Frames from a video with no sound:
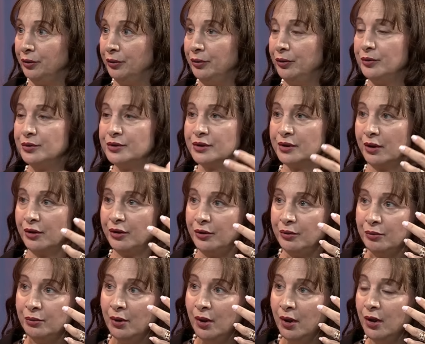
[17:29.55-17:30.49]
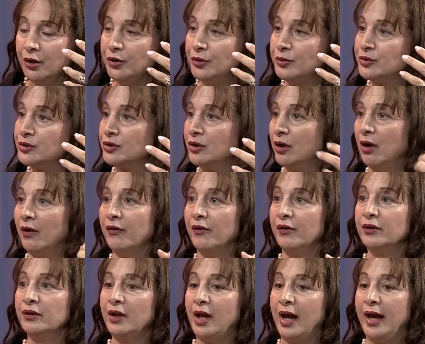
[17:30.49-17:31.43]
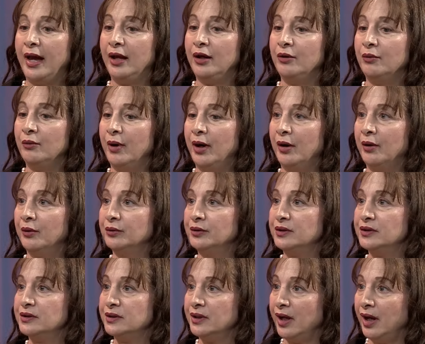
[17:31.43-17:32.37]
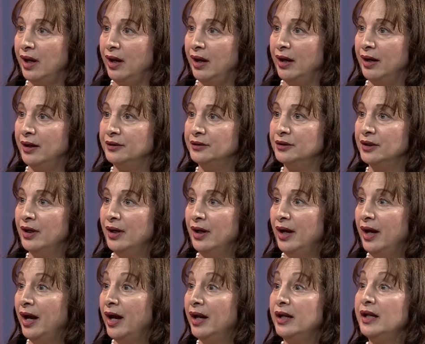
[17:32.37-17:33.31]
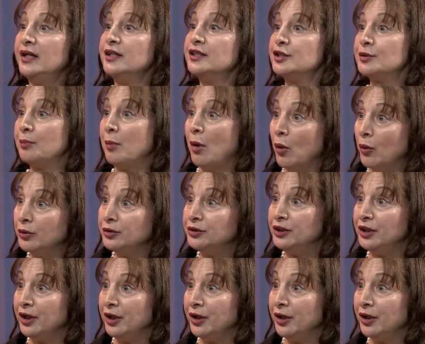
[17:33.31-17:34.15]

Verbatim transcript: You saw, you, you saw the light, you held his hand, and he spoke to